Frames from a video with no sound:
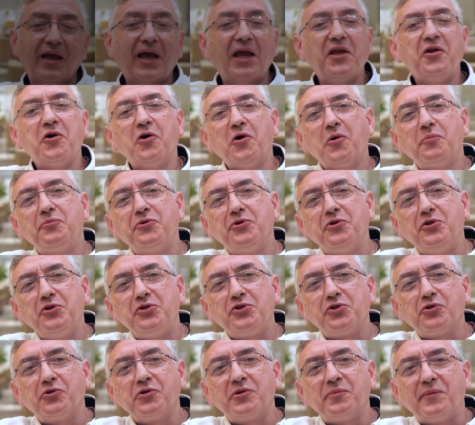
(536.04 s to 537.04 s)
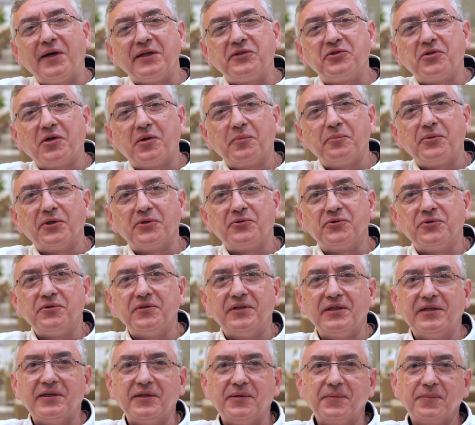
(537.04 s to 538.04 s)
I hope you enjoyed my topic
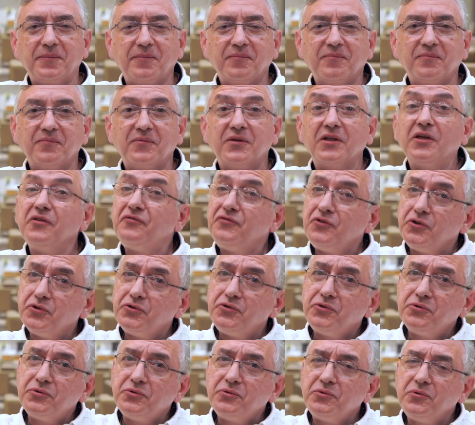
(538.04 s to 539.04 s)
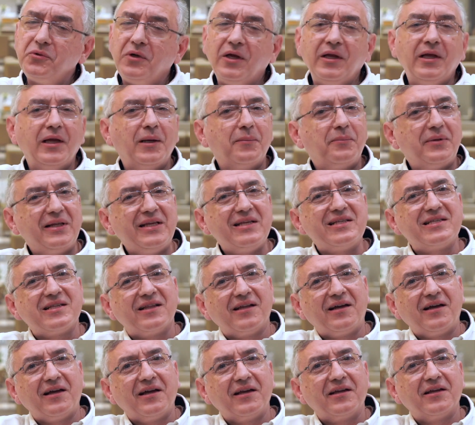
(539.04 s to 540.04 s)
today. If you do, please
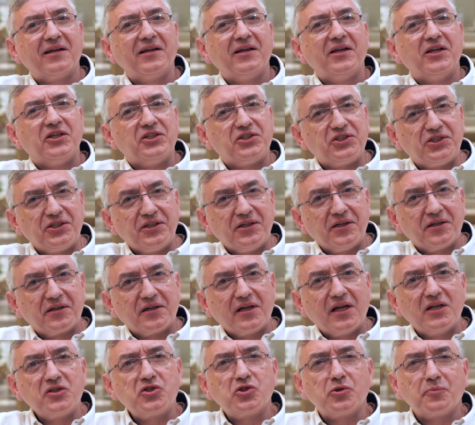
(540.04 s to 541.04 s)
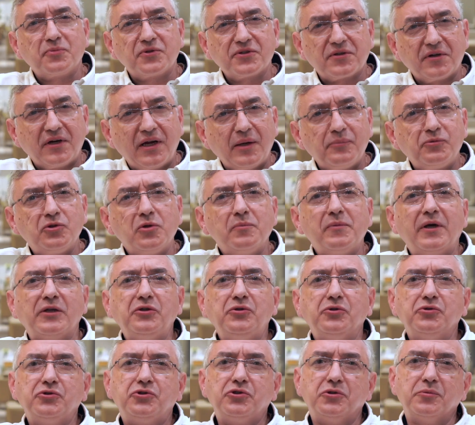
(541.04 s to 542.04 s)
like, share, and subscribe to my
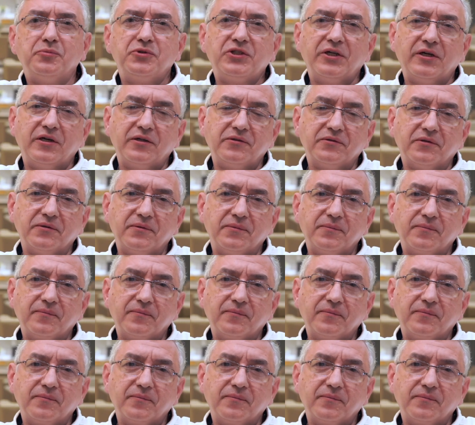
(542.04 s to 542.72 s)
YouTube channel.